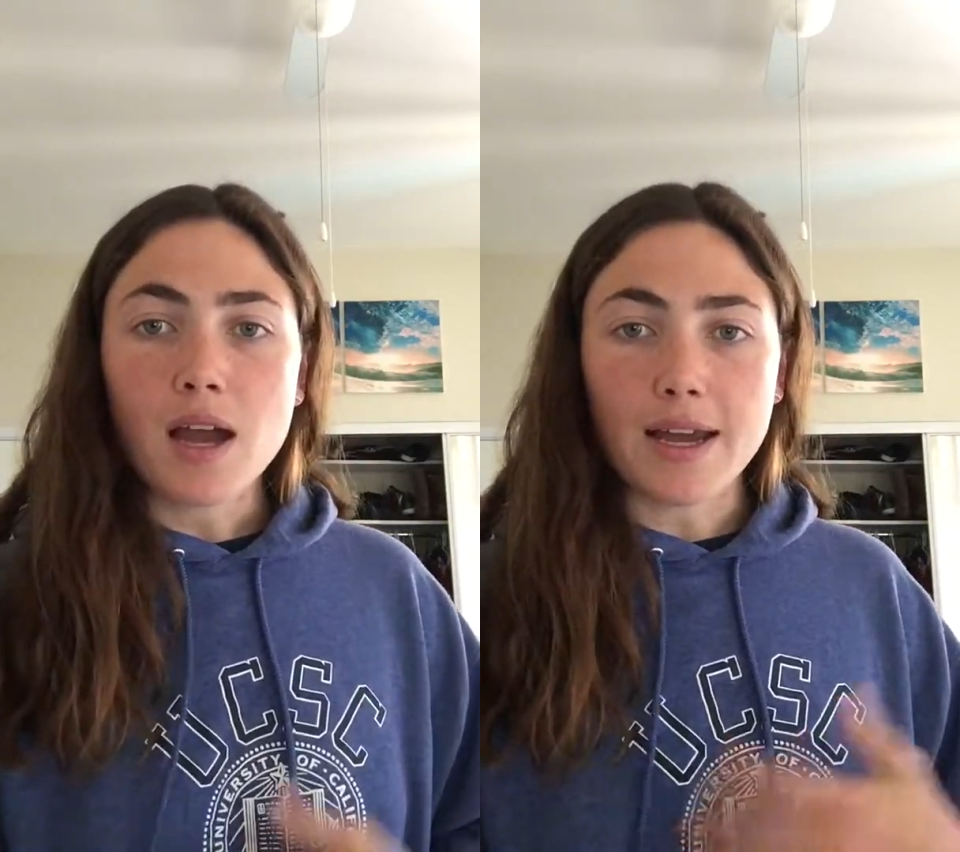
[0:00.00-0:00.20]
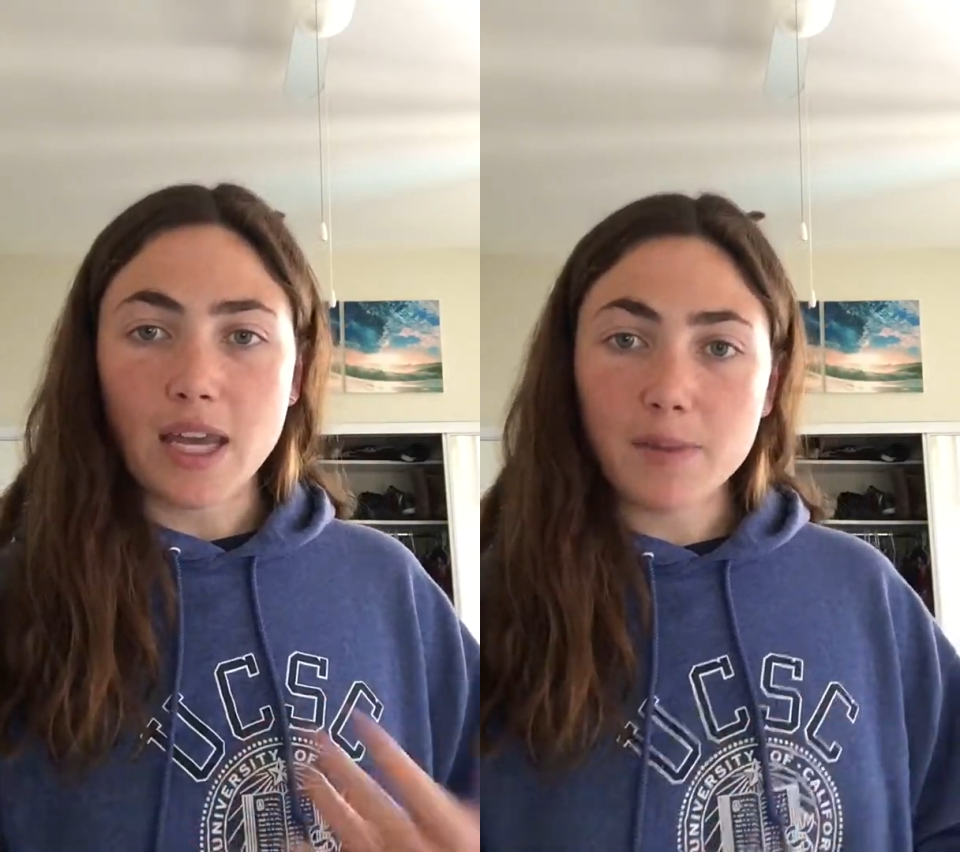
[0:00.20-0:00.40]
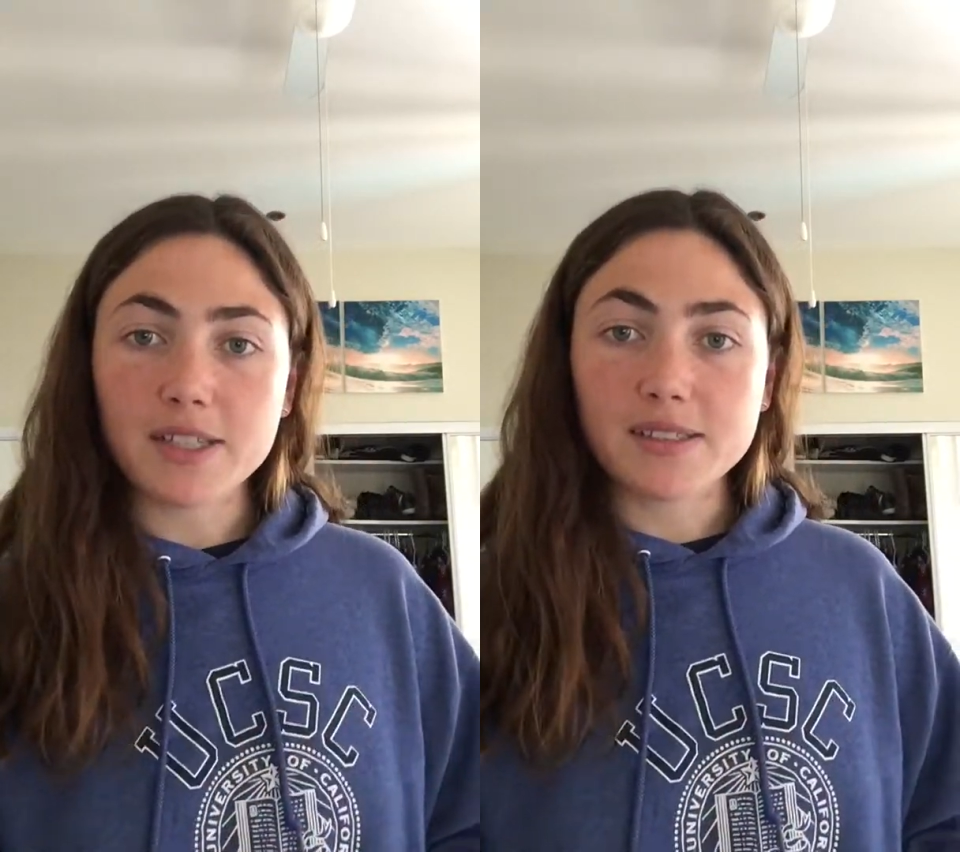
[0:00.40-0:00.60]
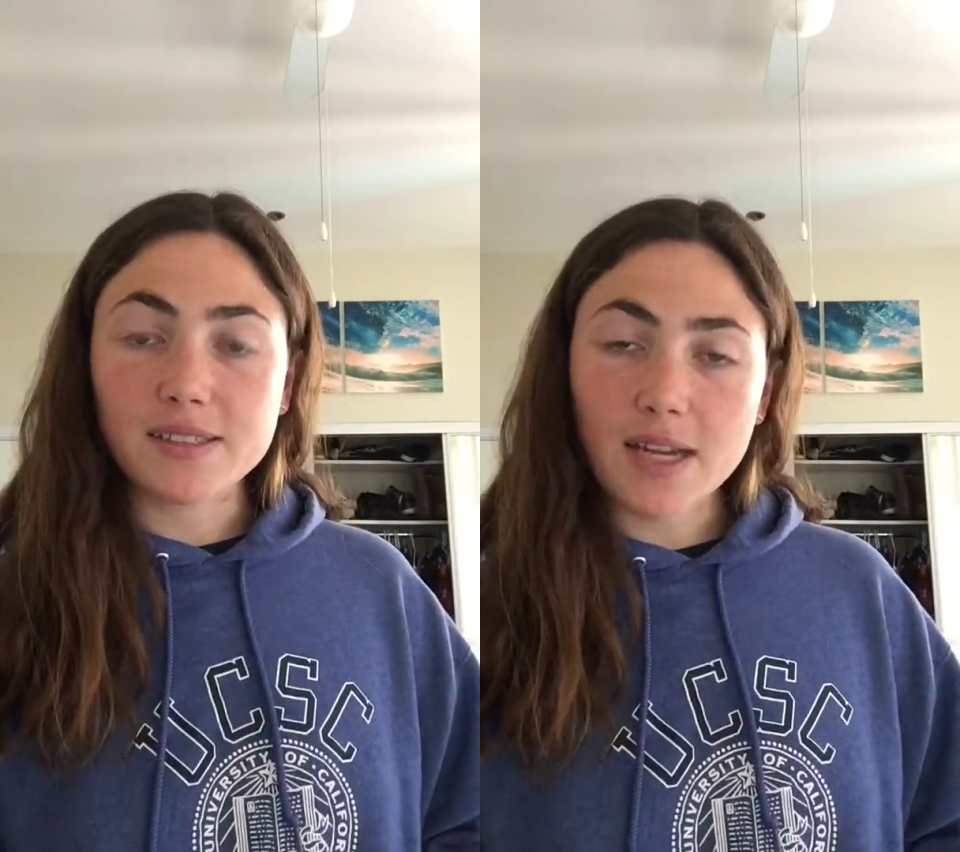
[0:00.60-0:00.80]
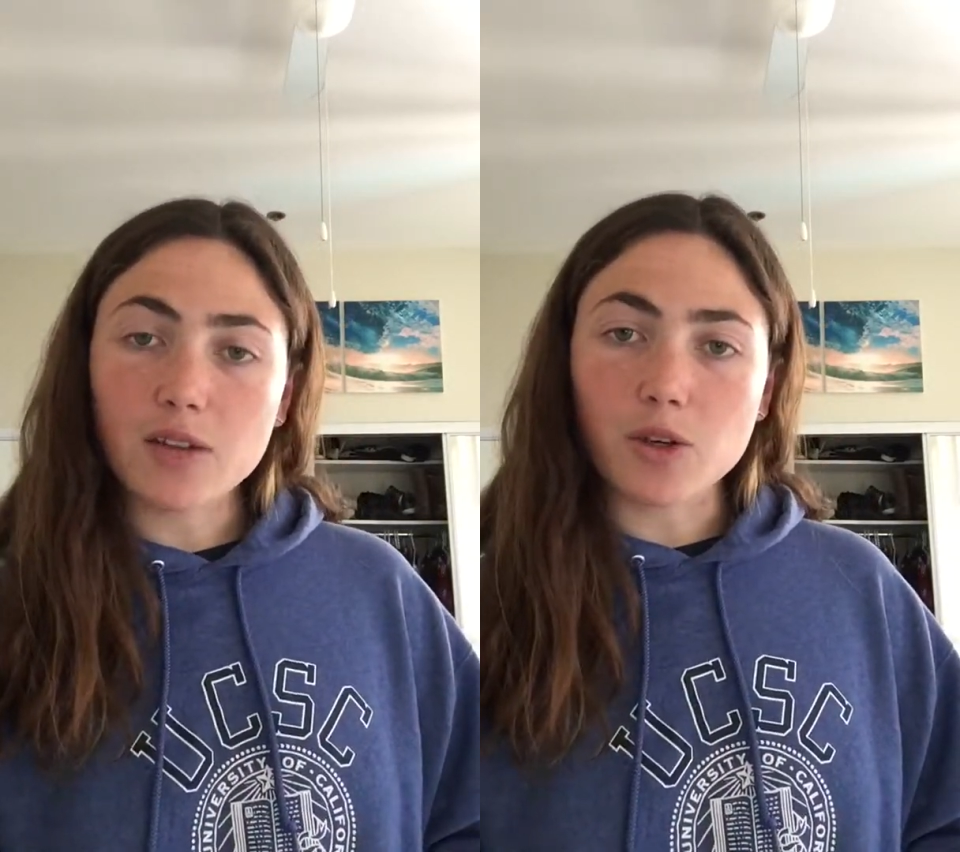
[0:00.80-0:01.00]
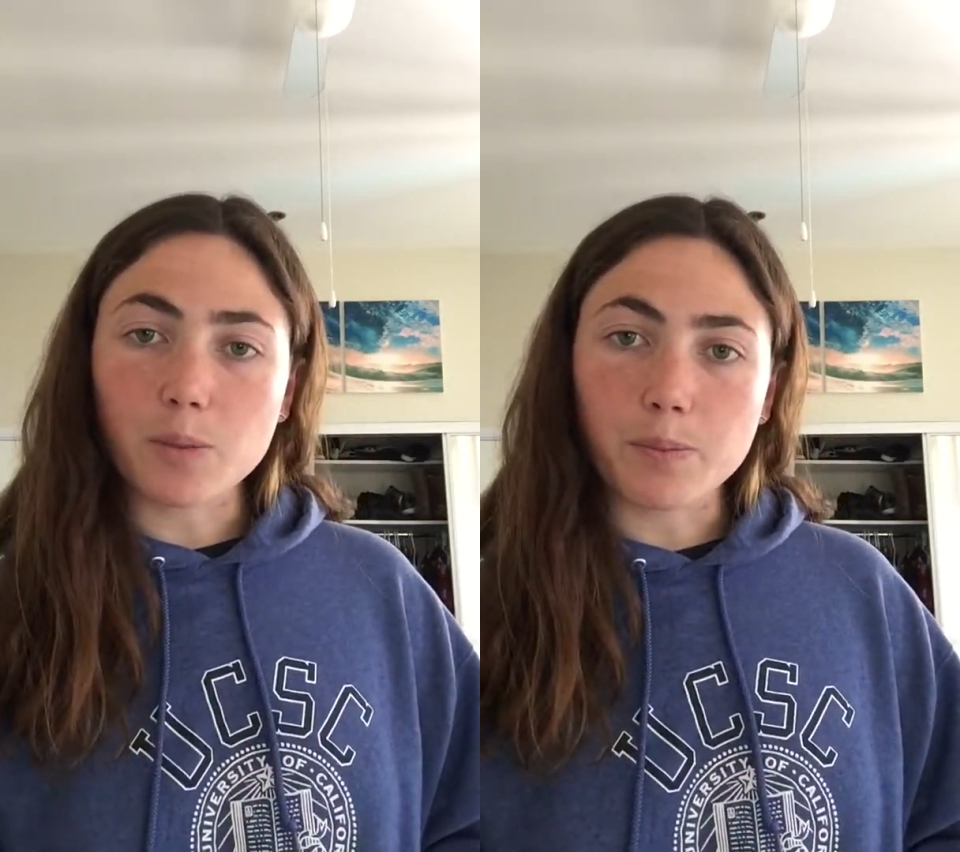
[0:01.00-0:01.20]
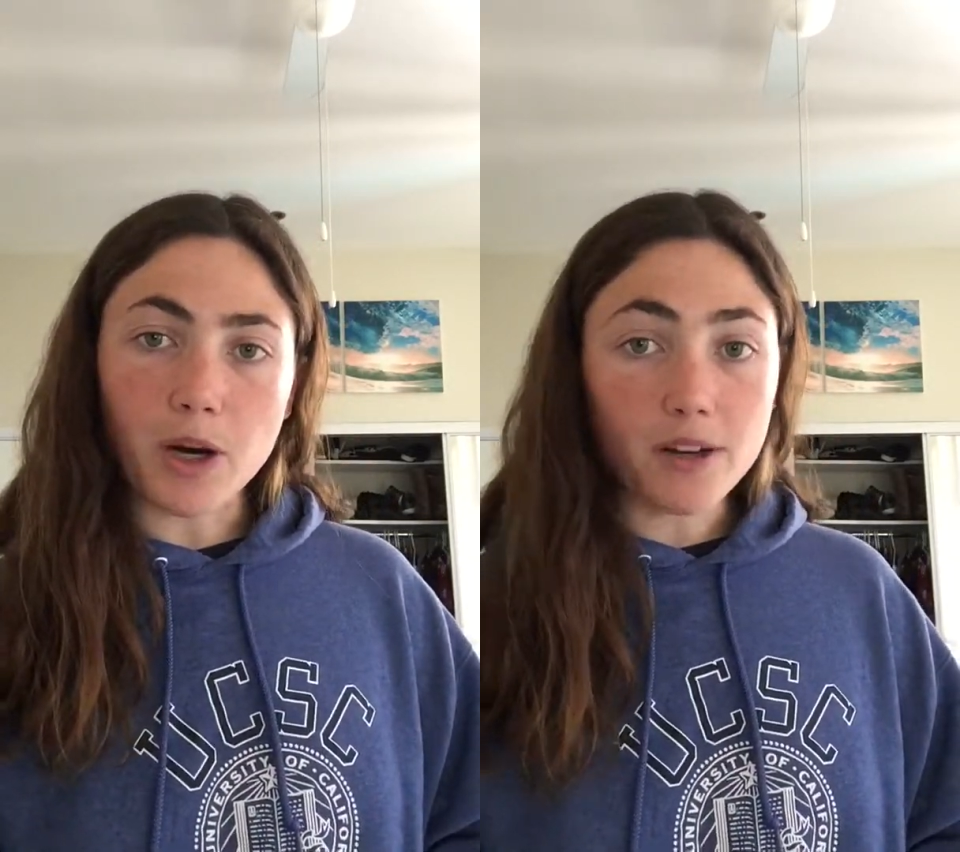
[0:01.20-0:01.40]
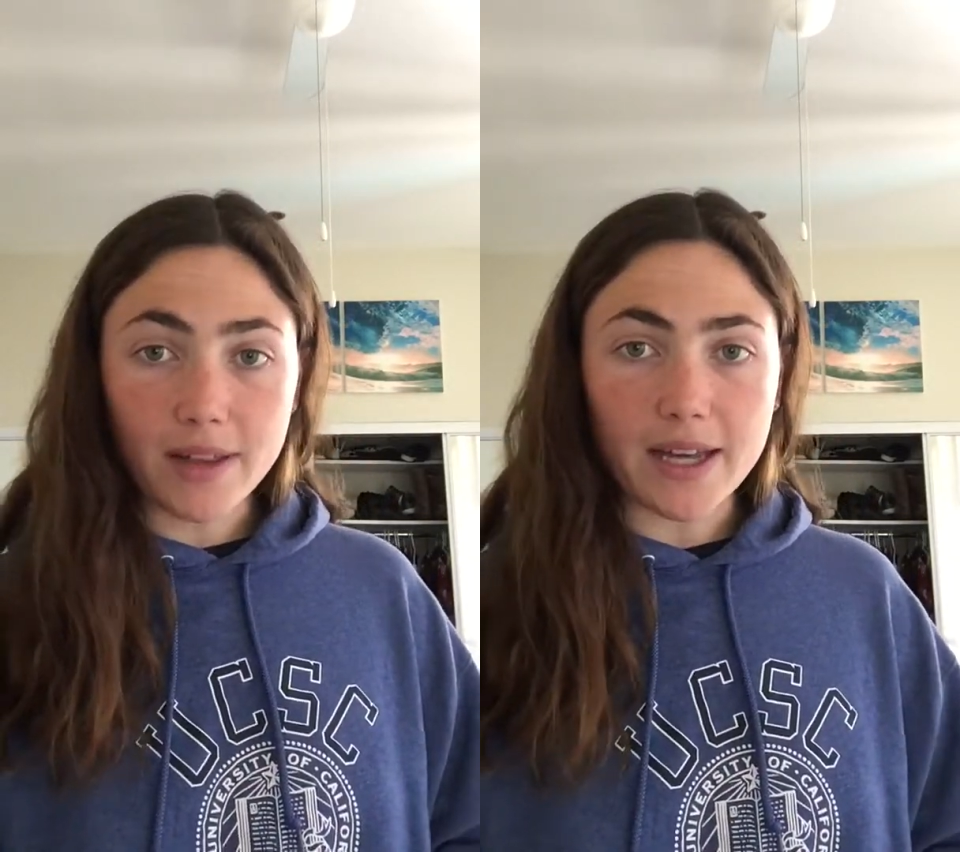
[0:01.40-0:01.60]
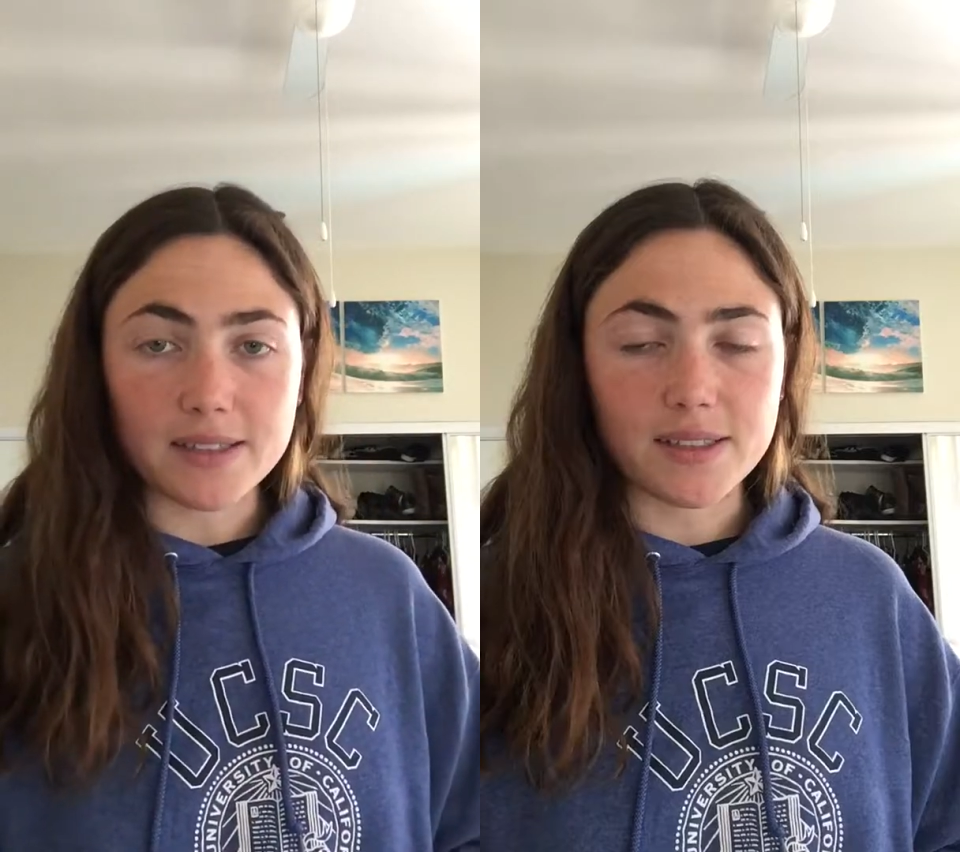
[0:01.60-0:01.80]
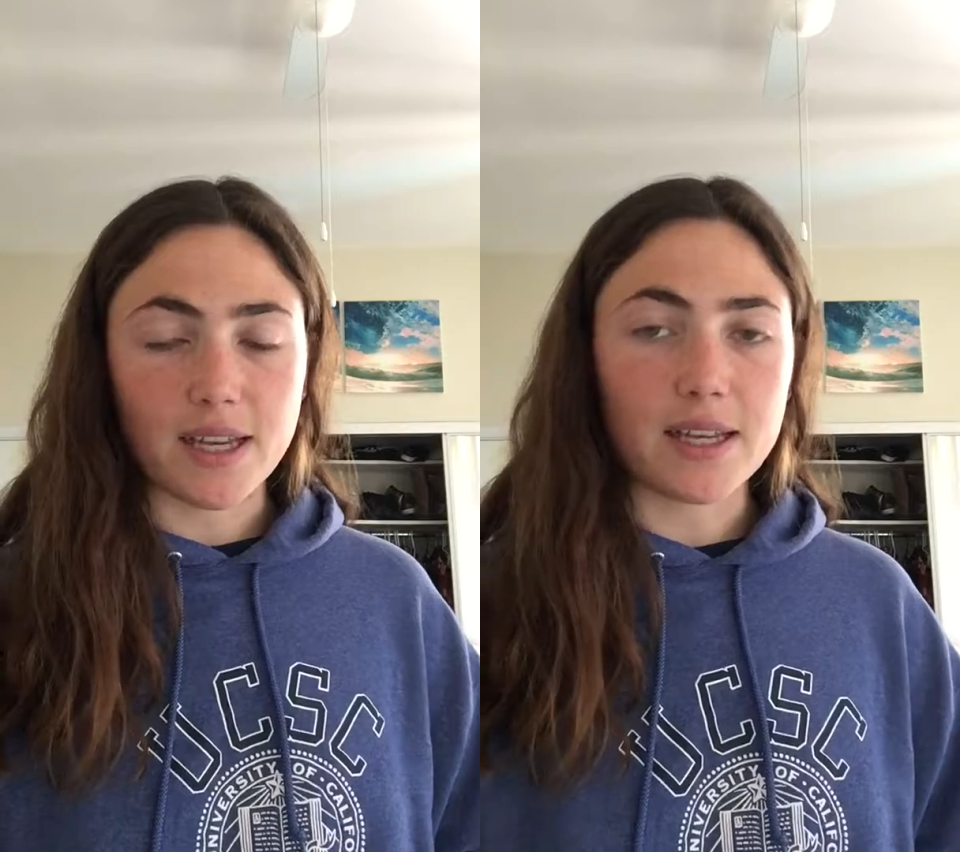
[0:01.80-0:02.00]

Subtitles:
I came in and sang a little part of that as like